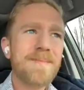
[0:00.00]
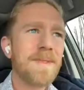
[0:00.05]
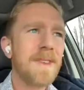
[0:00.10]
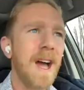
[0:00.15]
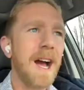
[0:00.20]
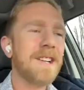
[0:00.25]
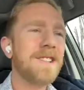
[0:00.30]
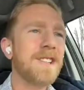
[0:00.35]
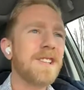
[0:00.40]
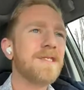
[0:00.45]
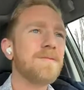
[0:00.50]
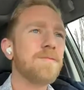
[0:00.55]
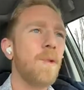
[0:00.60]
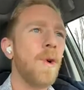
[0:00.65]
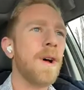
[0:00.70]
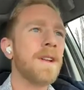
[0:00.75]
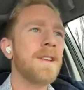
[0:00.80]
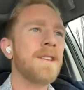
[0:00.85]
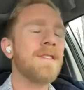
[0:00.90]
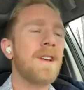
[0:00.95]
I just
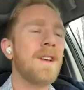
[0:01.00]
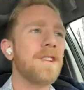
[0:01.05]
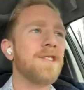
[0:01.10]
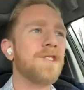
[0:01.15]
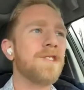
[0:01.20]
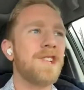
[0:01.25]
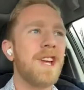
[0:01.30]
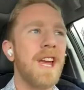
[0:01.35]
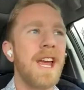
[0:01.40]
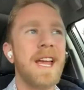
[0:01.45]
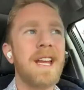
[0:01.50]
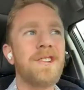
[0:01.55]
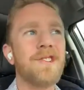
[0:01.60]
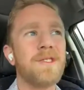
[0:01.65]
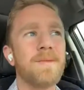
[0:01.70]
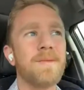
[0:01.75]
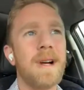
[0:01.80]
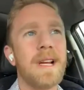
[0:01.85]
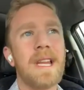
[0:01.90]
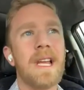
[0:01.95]
wanted a change
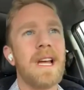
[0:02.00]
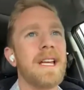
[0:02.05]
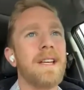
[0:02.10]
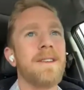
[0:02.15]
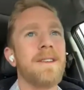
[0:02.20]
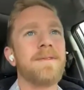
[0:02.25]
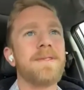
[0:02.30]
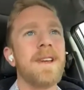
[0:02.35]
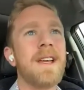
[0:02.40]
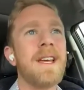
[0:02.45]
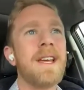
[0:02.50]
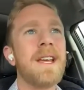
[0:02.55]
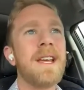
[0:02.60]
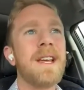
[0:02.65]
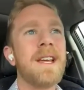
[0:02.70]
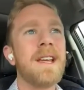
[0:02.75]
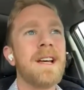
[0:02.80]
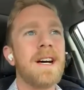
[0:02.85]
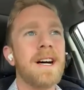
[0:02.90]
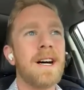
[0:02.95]
in my life.
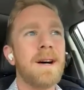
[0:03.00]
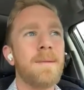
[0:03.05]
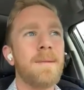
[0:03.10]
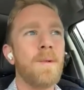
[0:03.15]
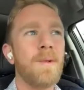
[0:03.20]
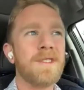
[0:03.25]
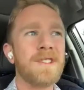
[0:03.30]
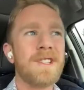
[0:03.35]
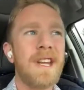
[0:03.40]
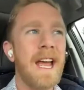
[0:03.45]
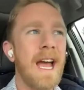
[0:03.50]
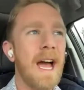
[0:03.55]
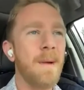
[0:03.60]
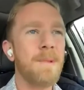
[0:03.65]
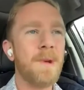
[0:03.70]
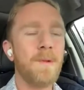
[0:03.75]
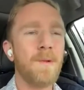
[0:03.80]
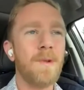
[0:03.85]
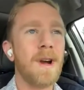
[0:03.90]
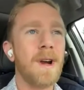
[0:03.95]
I wasn't
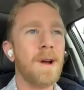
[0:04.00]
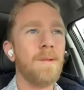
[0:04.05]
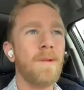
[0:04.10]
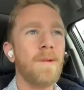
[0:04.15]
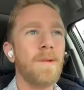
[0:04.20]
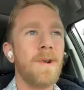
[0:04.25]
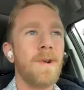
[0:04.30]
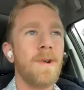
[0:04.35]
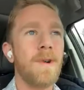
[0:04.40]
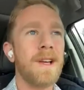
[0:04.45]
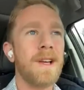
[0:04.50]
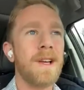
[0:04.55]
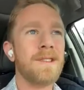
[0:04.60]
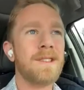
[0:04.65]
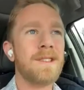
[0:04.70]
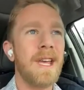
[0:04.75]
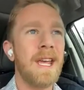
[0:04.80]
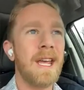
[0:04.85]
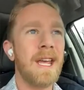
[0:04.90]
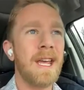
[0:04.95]
happy where I was,
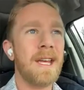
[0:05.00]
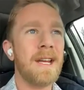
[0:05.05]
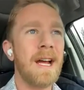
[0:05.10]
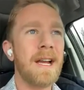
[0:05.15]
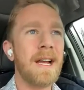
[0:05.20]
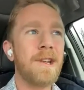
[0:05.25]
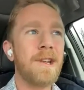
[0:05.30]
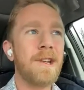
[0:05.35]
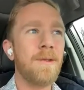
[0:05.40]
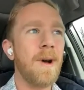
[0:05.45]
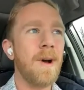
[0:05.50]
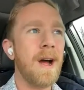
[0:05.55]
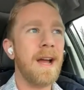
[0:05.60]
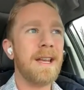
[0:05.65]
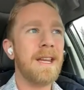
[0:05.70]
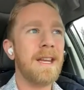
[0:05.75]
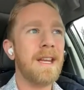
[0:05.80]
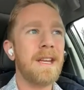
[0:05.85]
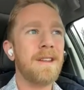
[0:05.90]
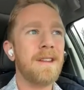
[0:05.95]
and I knew I
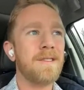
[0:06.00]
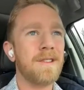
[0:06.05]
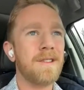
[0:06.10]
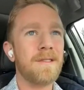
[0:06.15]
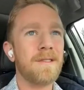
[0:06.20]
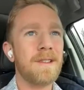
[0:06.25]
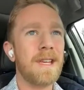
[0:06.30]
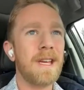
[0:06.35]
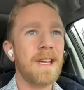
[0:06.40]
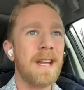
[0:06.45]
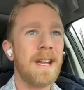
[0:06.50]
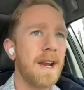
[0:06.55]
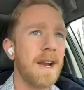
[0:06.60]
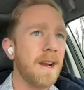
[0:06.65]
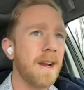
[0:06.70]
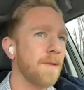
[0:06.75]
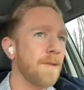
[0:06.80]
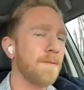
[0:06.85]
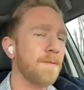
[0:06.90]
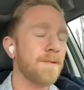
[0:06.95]
needed to get out
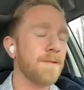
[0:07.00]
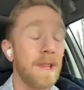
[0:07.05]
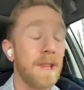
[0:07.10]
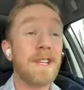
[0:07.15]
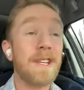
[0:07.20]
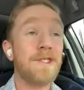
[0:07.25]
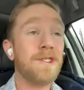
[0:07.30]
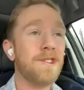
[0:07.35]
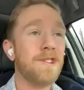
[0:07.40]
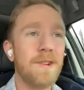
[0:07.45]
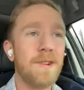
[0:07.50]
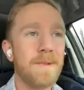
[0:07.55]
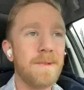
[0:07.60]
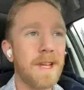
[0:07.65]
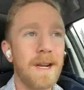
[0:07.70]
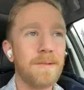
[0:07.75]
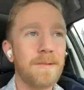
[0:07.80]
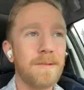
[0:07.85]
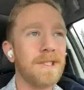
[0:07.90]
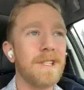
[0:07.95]
of the relationship
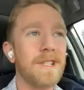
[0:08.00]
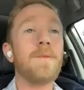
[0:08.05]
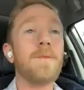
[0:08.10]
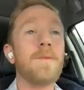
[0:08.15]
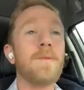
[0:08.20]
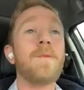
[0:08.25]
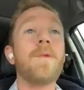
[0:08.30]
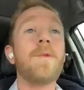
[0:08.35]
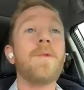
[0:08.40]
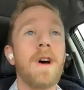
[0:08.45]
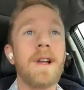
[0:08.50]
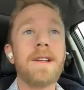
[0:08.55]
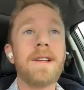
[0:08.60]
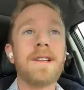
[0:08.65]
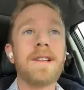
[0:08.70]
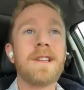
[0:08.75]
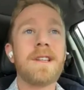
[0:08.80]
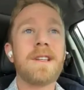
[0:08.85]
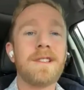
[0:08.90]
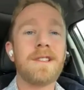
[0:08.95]
that I was in, one,
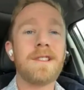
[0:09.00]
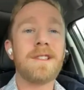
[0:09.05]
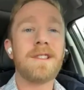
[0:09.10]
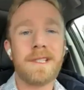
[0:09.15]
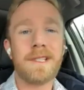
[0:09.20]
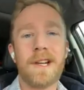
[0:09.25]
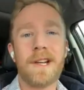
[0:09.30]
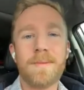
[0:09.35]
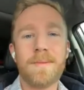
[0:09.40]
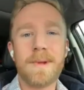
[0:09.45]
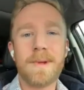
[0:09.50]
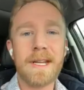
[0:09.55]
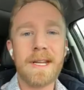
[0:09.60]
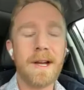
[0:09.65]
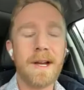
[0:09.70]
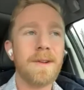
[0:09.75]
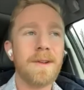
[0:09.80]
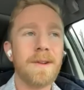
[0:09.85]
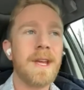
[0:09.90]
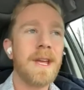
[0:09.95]
because it was tearing me
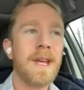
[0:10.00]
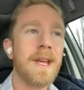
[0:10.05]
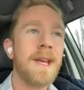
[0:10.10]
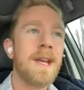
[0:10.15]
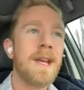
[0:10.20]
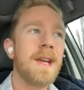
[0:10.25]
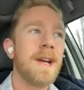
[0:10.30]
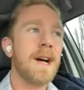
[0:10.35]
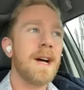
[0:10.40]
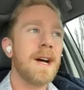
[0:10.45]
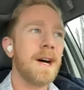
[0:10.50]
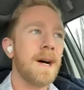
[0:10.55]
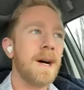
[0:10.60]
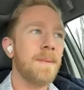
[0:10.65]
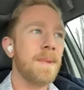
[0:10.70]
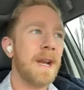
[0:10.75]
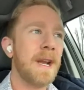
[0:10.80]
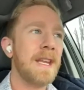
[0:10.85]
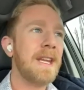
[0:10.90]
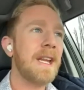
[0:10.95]
down.
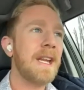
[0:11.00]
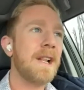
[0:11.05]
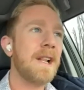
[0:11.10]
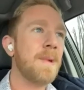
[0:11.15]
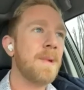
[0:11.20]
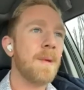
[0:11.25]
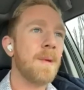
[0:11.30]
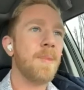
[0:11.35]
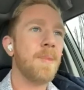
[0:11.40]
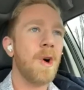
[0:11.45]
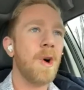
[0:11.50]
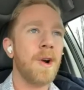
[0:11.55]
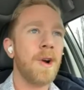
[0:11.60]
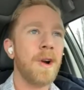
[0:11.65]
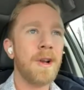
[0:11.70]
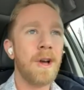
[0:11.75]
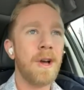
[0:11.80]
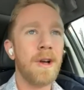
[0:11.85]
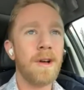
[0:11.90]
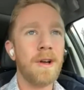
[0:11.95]
But I needed to be a
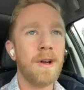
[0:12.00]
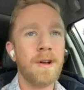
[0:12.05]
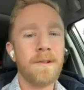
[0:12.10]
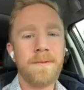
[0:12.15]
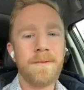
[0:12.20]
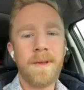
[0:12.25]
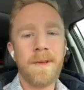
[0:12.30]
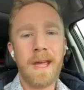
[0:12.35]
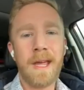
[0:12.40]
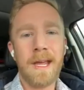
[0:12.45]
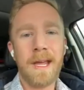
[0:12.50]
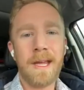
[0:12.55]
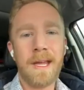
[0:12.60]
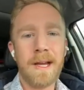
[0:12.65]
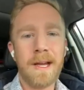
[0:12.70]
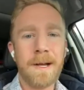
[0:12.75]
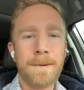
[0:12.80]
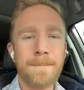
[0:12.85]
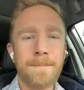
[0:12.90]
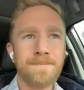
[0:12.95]
part of
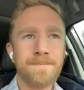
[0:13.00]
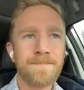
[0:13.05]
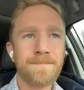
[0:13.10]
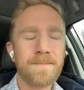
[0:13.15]
a